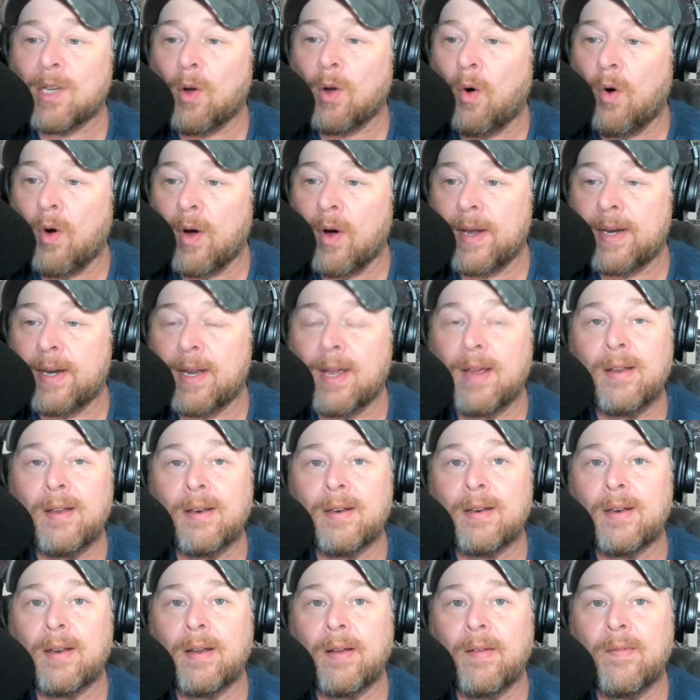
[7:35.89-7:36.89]
on
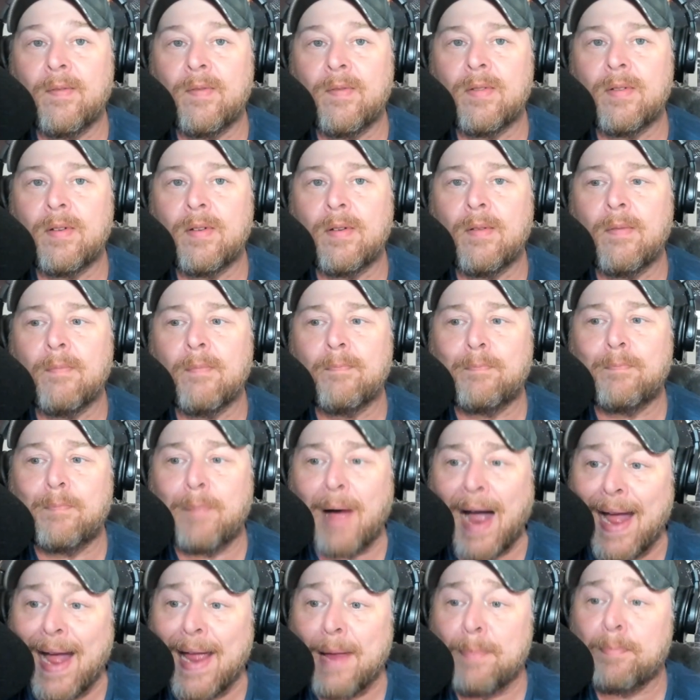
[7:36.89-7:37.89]

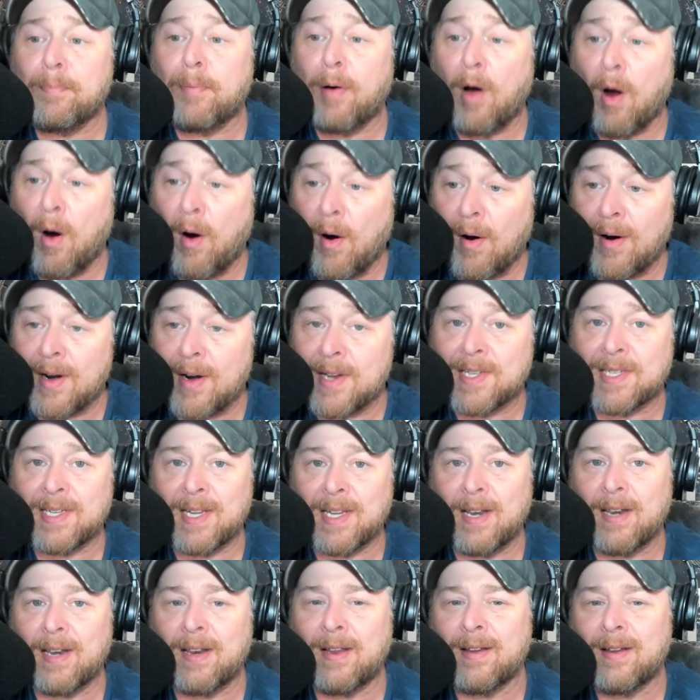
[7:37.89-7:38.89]

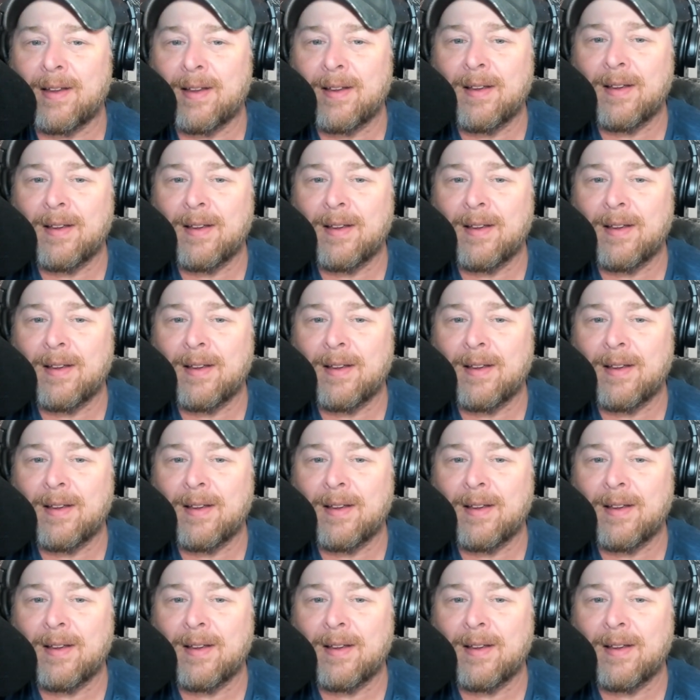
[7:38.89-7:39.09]
bipartisan,